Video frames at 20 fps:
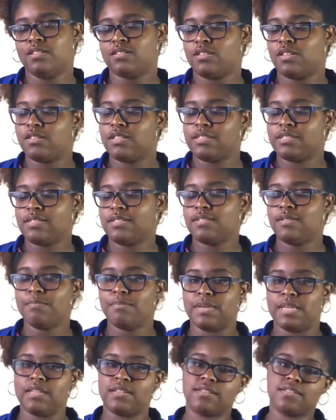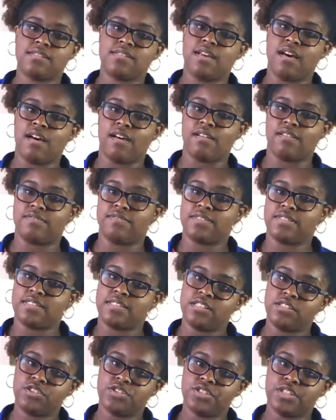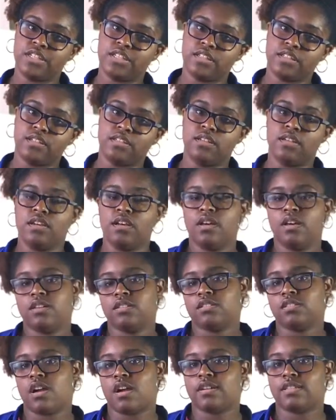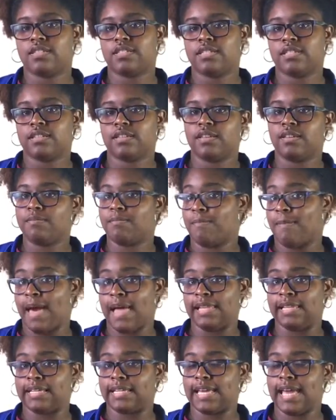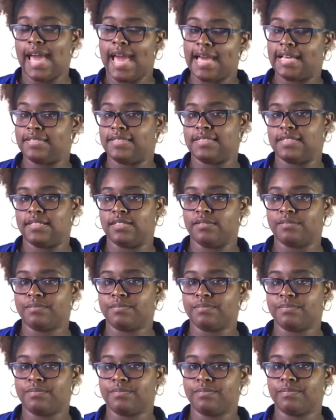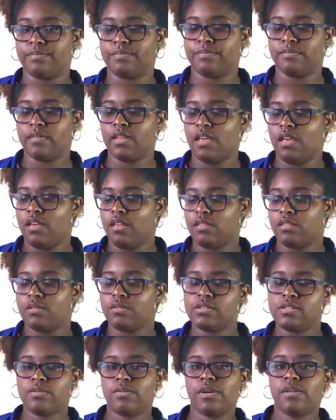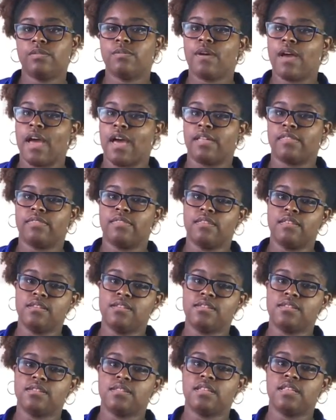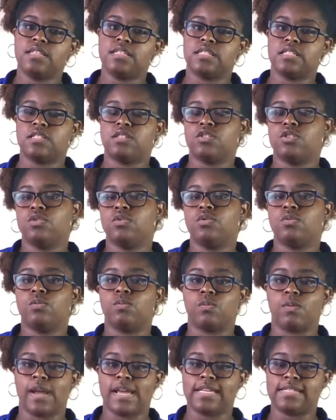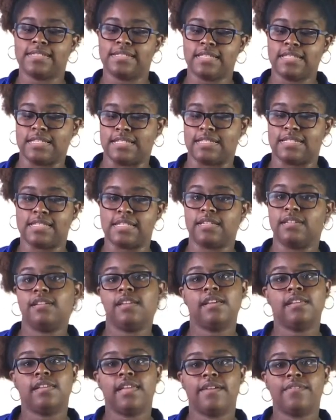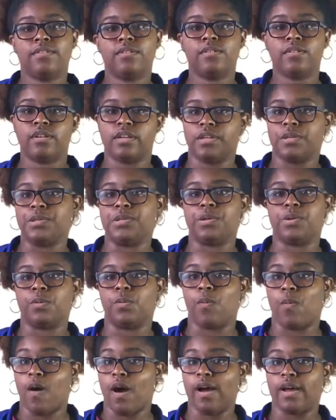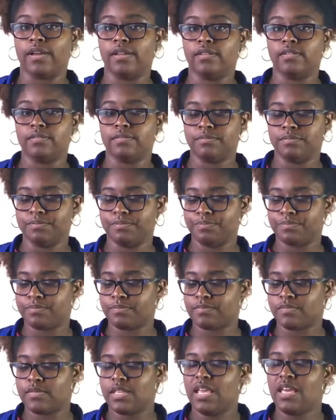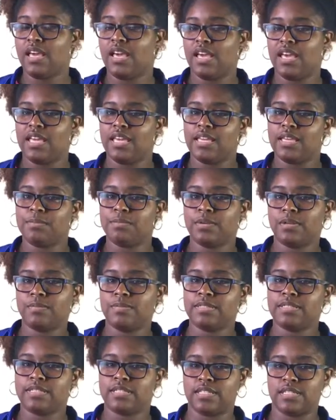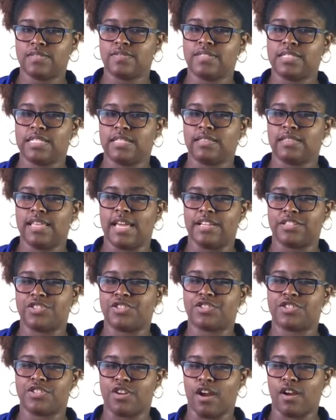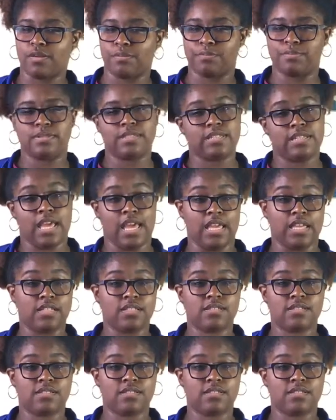So this is a mix of citric, tartic, and malic acid. The reason why you add this is to raise the acidity level in your wine. It pretty much gives it that sharp taste.